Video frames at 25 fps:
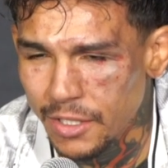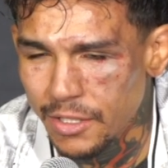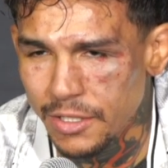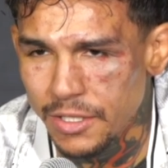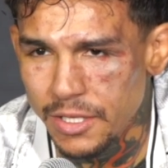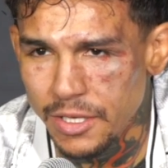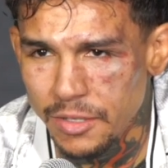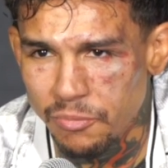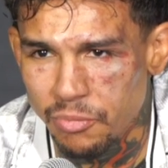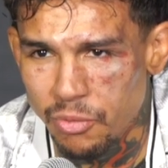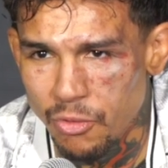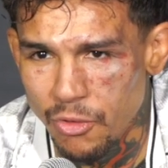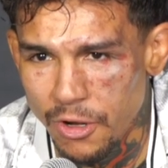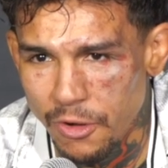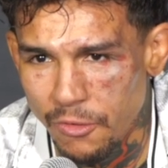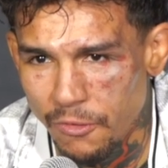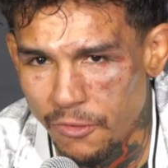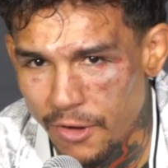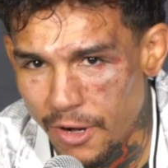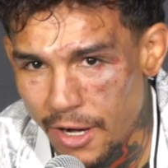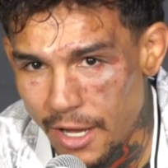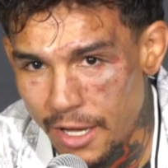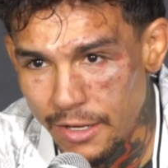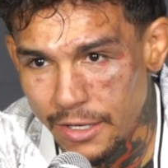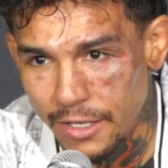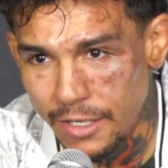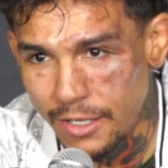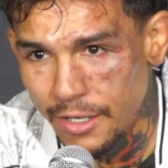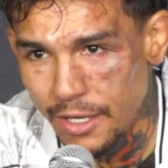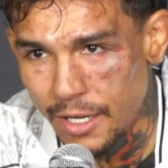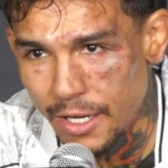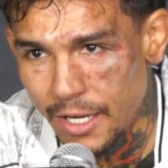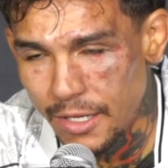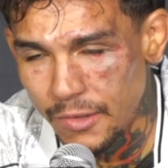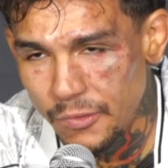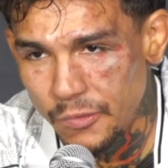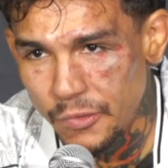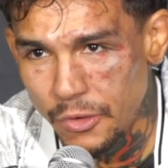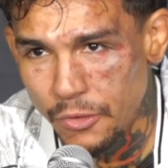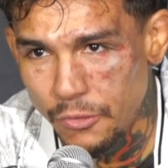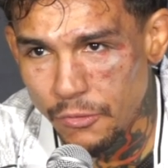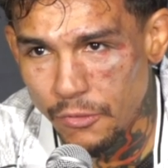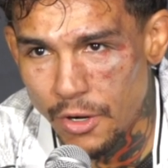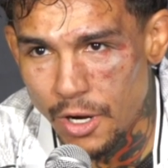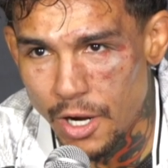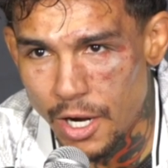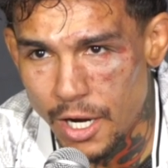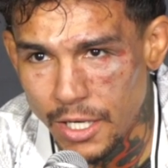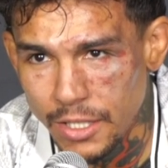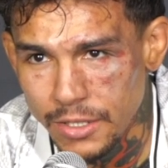to the point where I felt
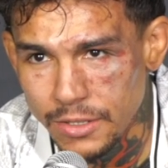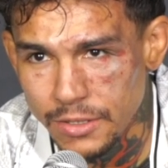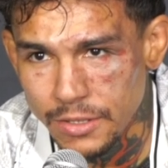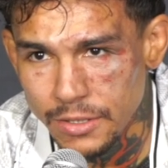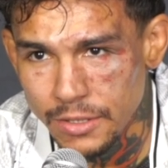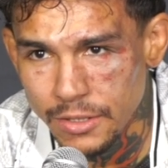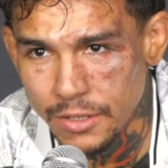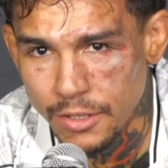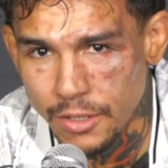rocked.